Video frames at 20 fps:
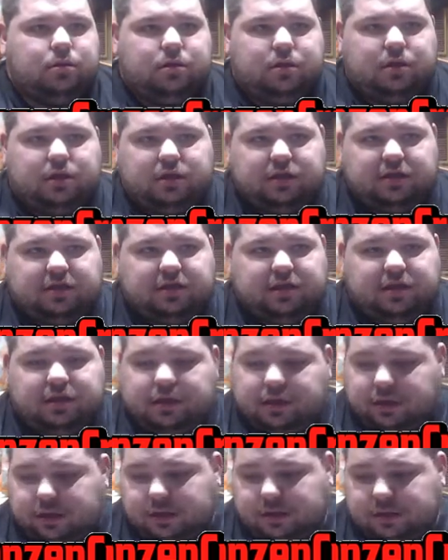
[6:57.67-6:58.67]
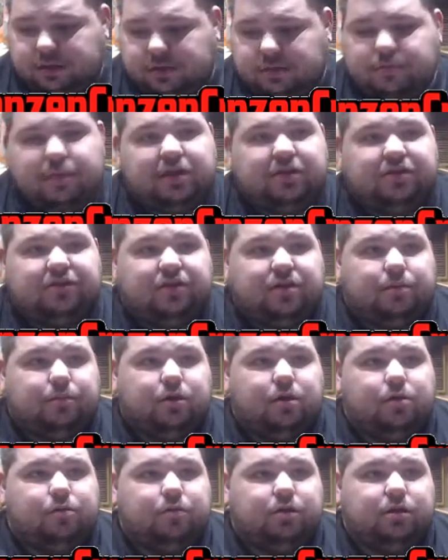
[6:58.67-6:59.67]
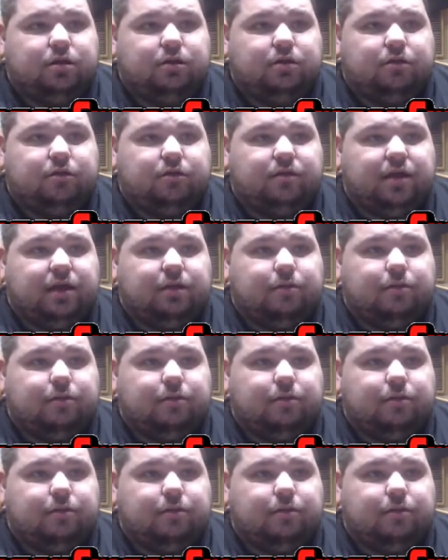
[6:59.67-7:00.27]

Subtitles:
And let's see, make sure I'm going the right